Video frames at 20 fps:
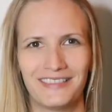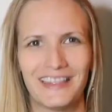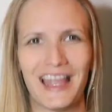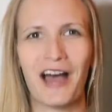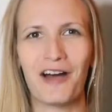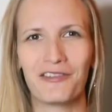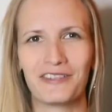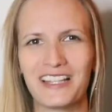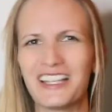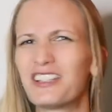
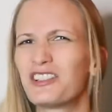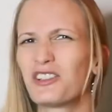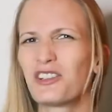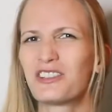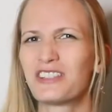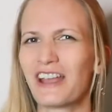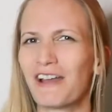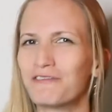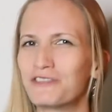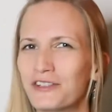Now, let's
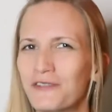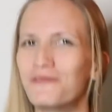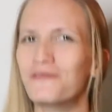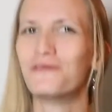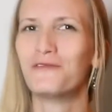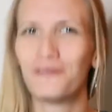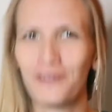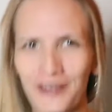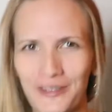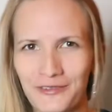just have
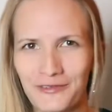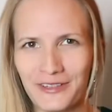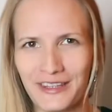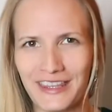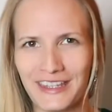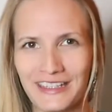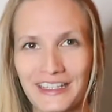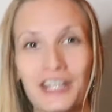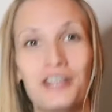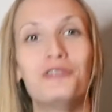some fun with
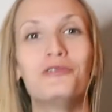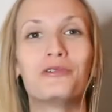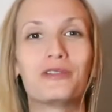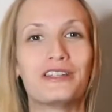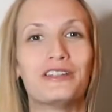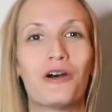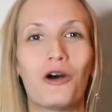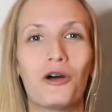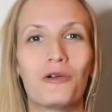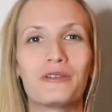it. You
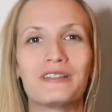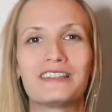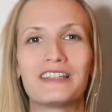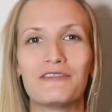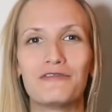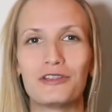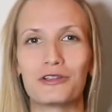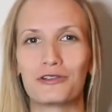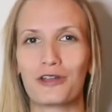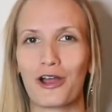can always
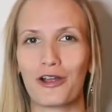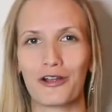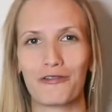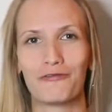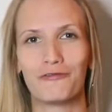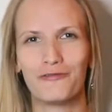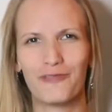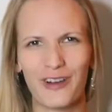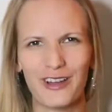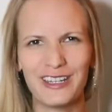give your dog a
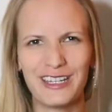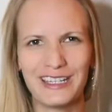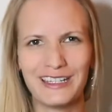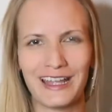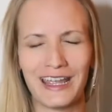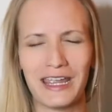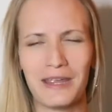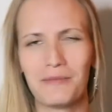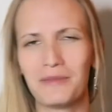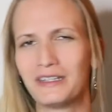funny
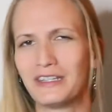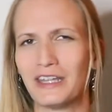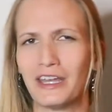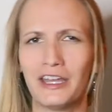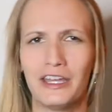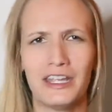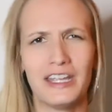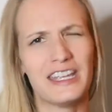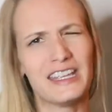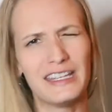name and an
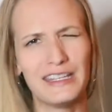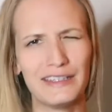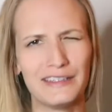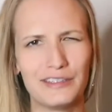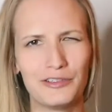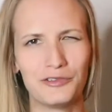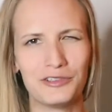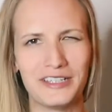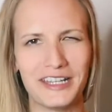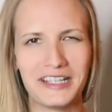
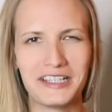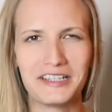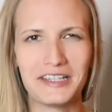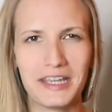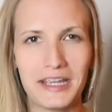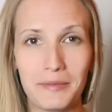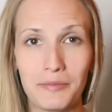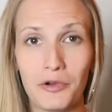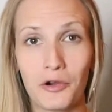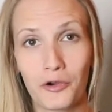easier
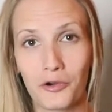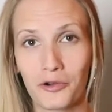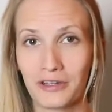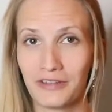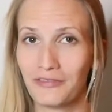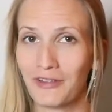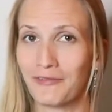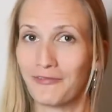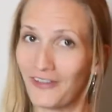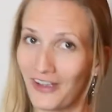nickname, or
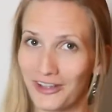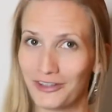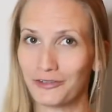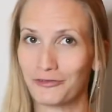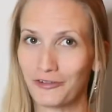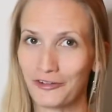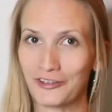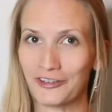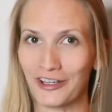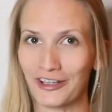even vice
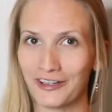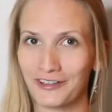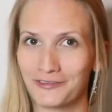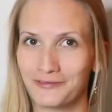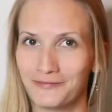versa.